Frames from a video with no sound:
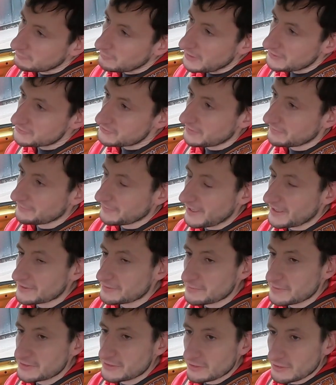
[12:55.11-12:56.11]
At
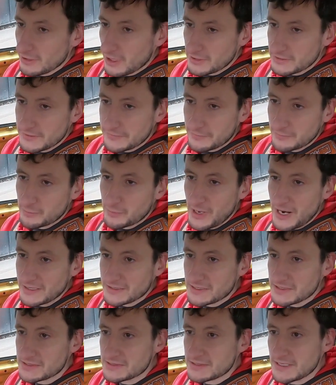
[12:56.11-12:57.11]
Driftland, we do a lot of different
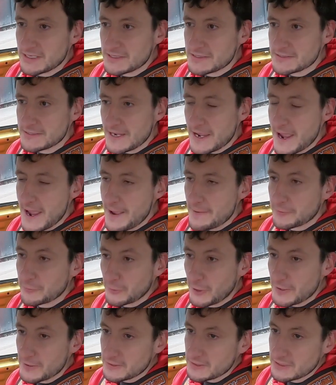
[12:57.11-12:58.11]
practice days
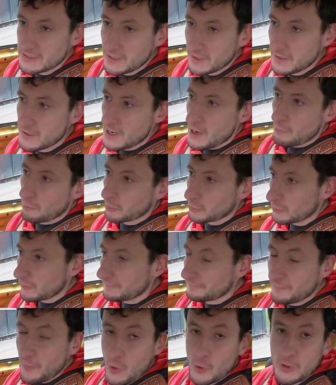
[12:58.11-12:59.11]
throughout the year. We're going
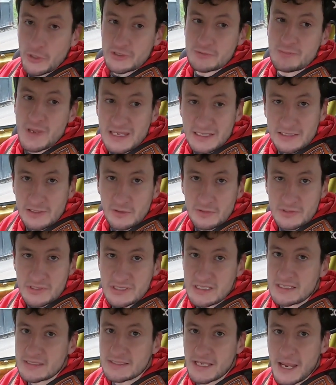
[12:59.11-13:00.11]
to focus mainly on
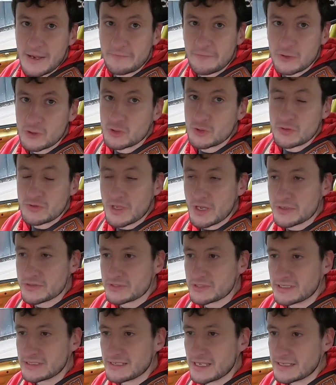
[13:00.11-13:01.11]
seat time for
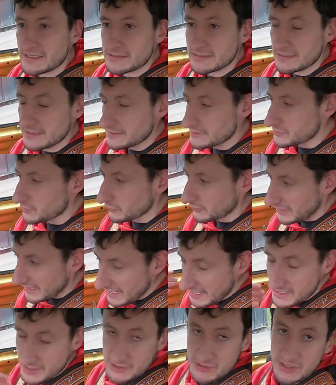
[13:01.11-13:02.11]
2019, so
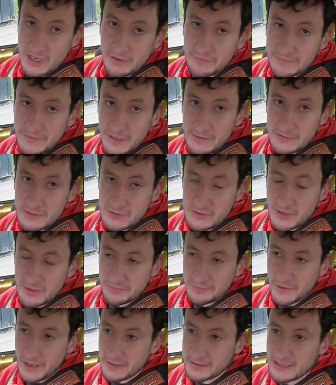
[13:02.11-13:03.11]
get yourself down to
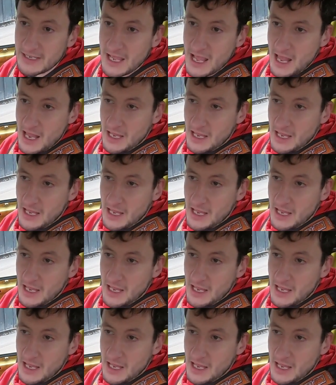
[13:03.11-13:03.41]
Driftland.